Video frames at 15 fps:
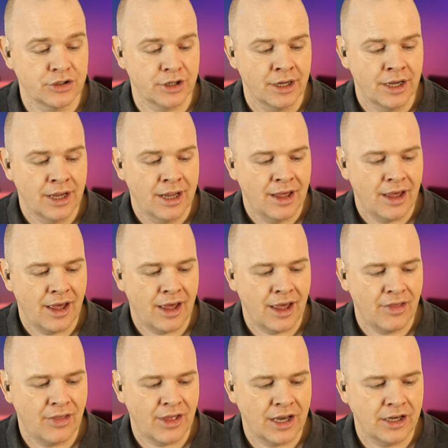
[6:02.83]
version
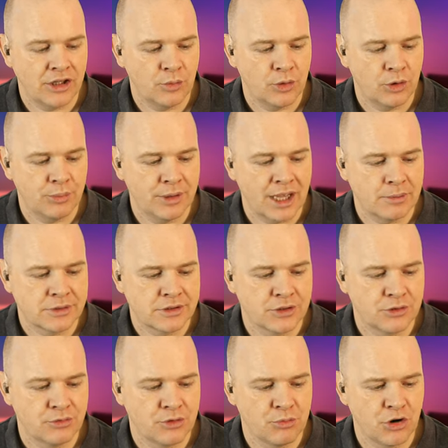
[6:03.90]
uh, then you will be able
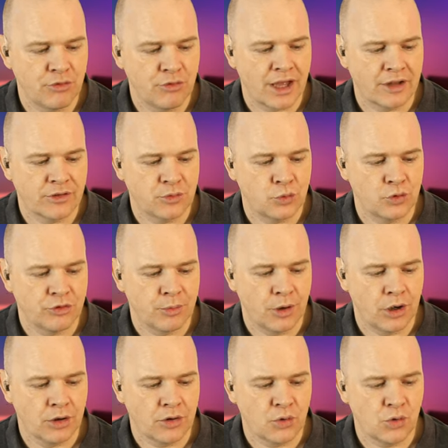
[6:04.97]
to remove that
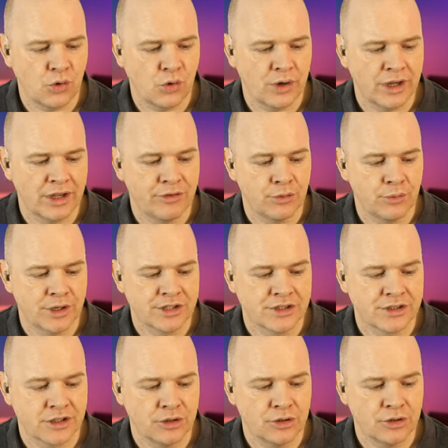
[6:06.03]
watermark or if you
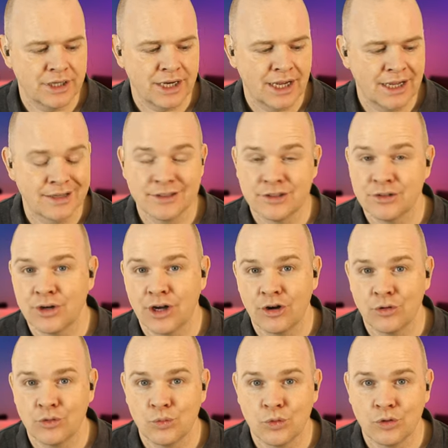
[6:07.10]
wished you can add your
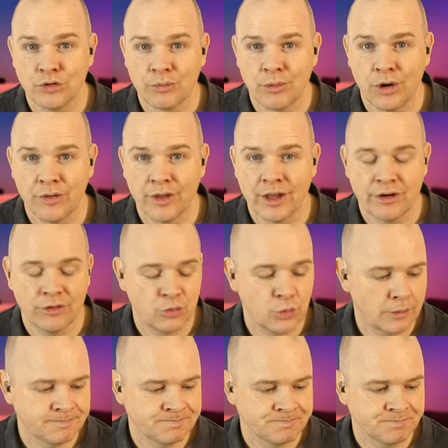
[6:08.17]
own watermark there as
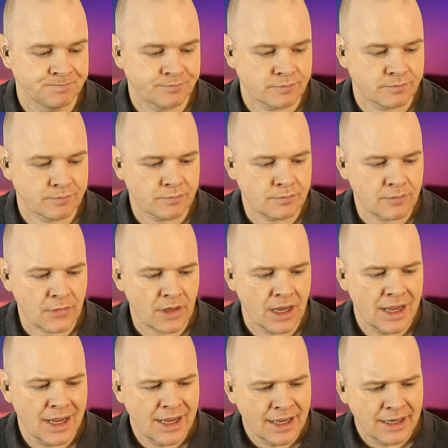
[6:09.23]
well
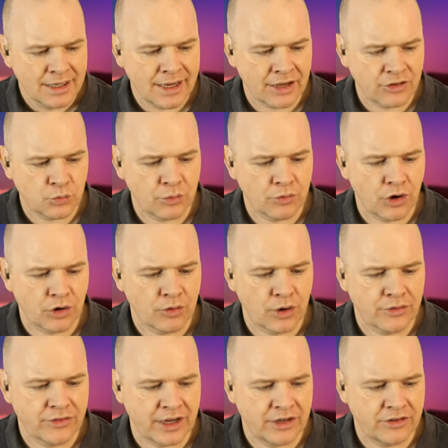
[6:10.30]
Next, we've got
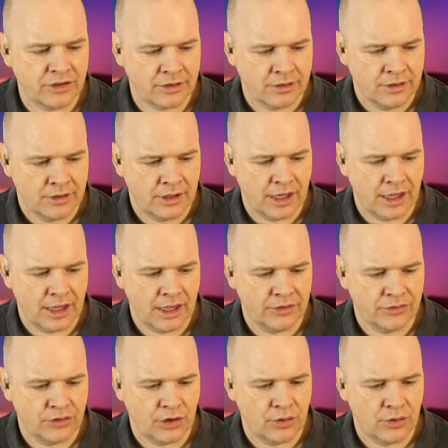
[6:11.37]
rotation.
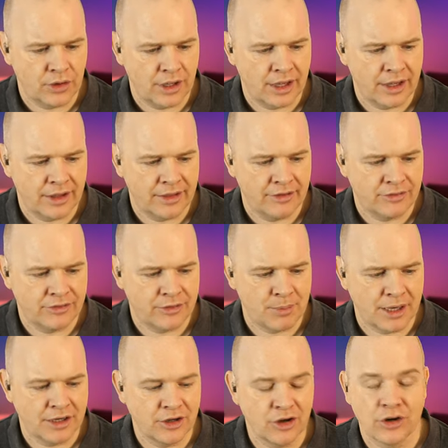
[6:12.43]
Uh, so uh, if
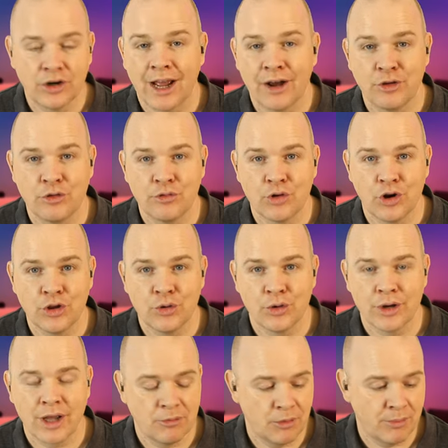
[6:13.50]
depending on how you've got
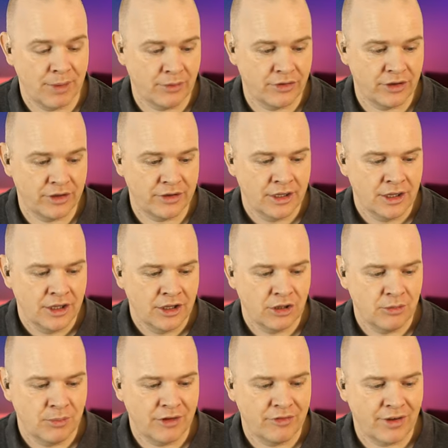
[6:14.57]
your camera mounted,
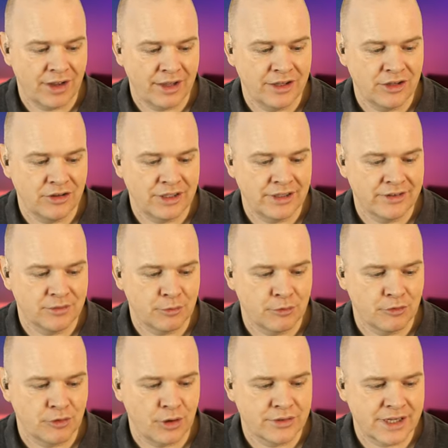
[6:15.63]
you may find that you need
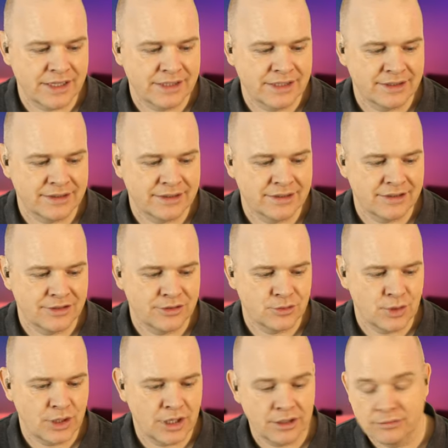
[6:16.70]
to rotate it
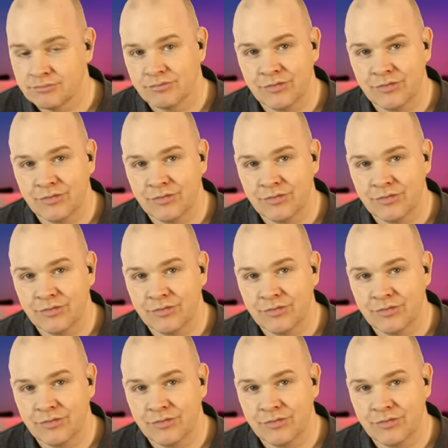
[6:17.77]
to